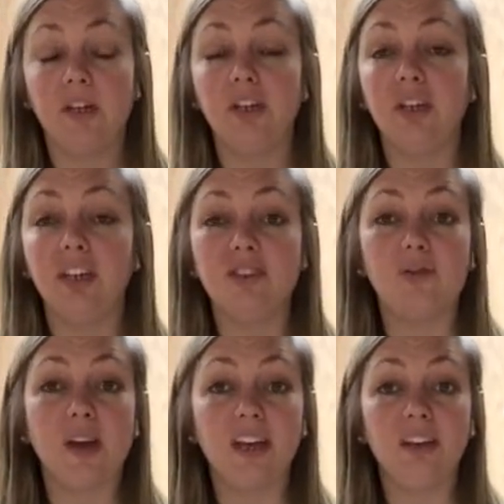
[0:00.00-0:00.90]
You can use
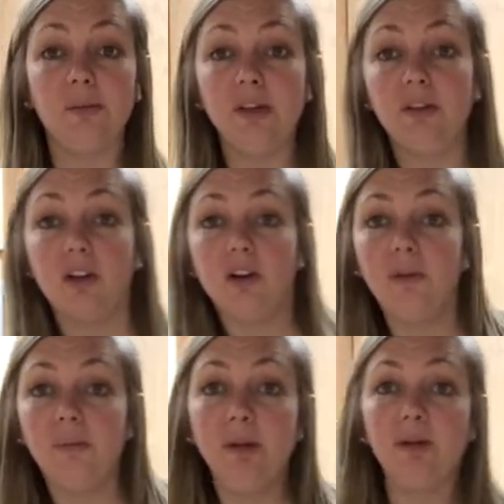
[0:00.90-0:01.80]
regular milk,
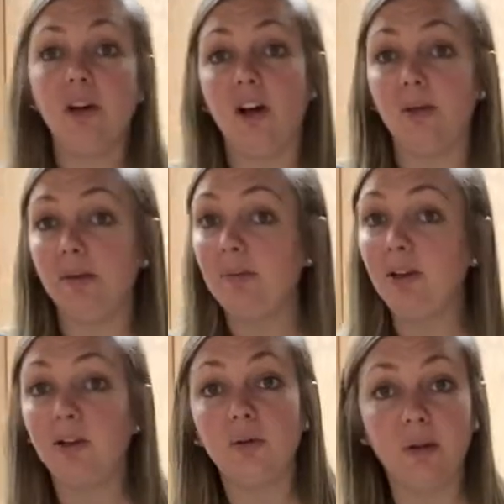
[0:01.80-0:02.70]
oat milk, almond
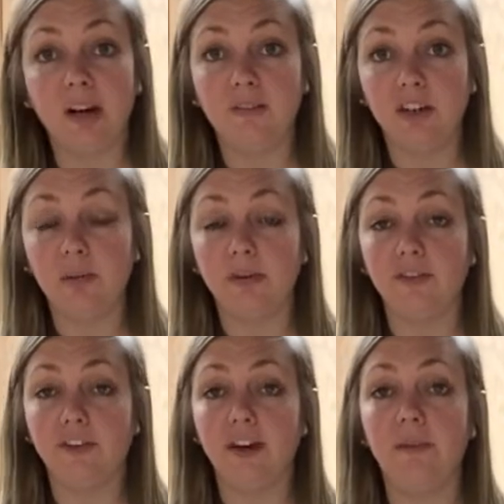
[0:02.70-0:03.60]
milk, whatever you
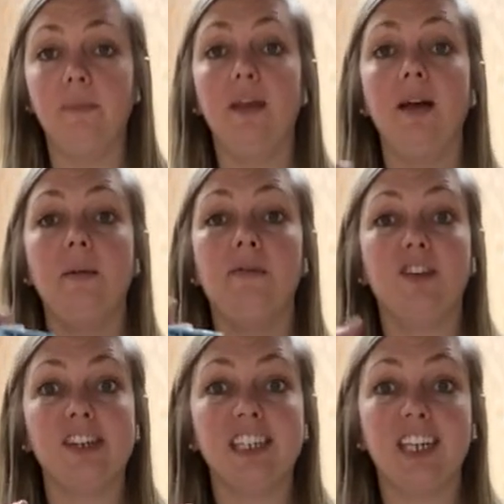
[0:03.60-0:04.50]
prefer.
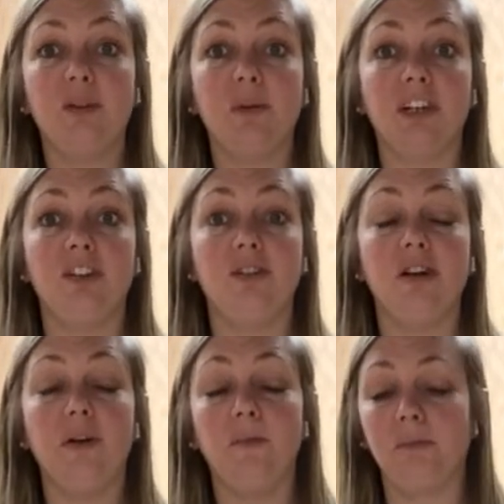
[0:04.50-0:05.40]
First thing you want to do
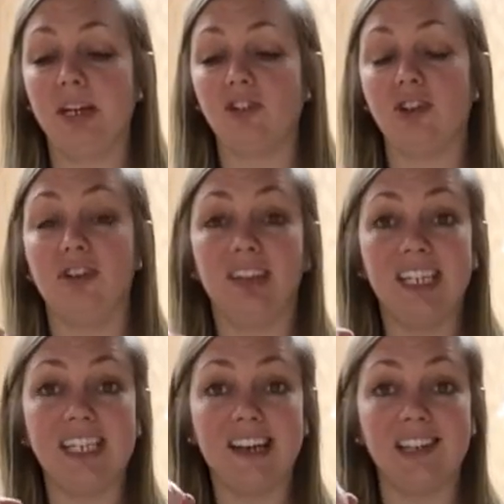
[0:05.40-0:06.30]
though, make sure your
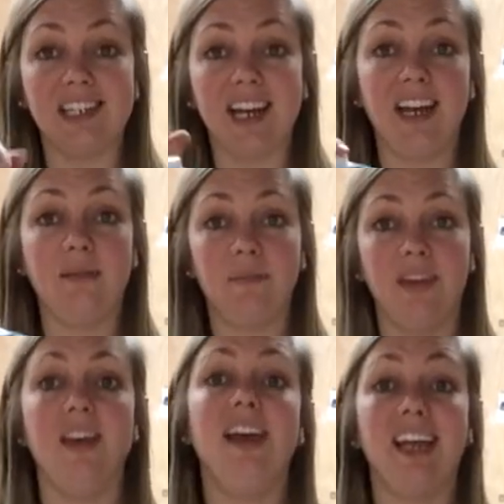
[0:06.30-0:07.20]
lid's on tight
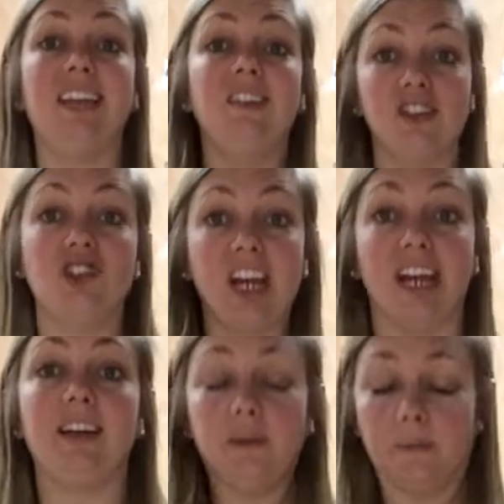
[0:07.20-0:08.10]
and give it a shake.